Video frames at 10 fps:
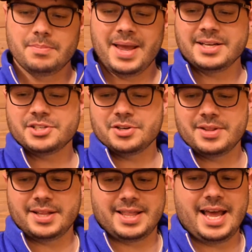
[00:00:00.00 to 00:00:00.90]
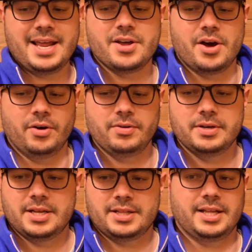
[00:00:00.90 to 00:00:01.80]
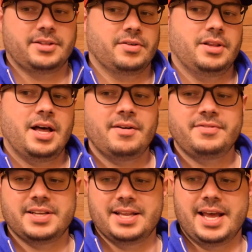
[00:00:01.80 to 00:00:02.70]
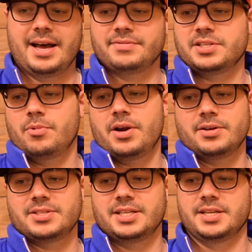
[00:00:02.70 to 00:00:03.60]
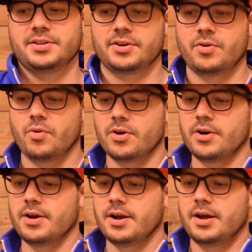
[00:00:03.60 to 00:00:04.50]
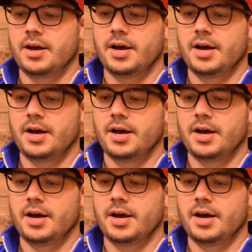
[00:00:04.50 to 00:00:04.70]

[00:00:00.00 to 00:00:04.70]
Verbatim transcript: Make sure that they know that they're loved and they have someone else that's in their corner